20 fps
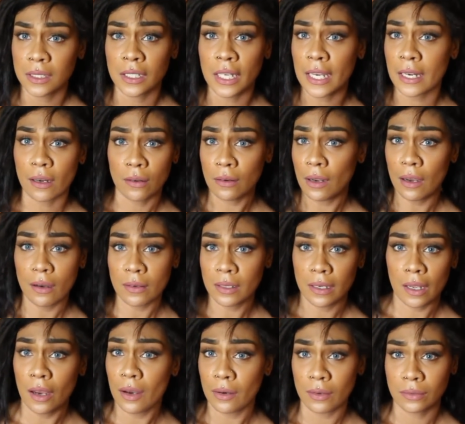I don't know.
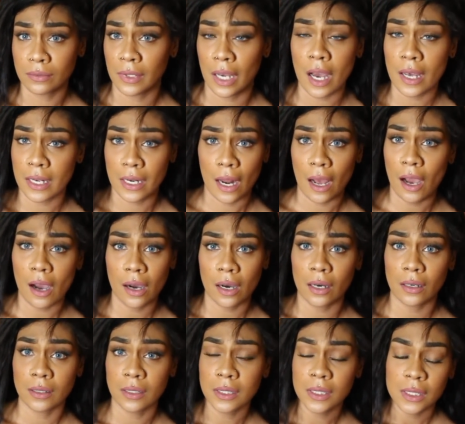No, not at
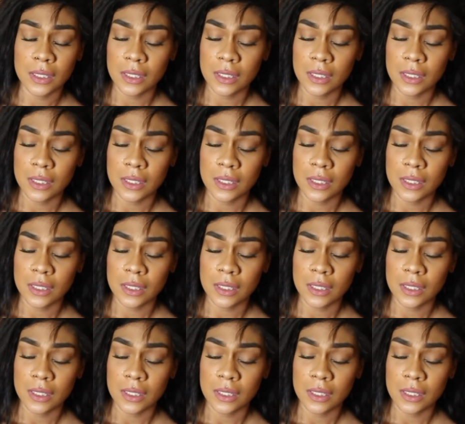all.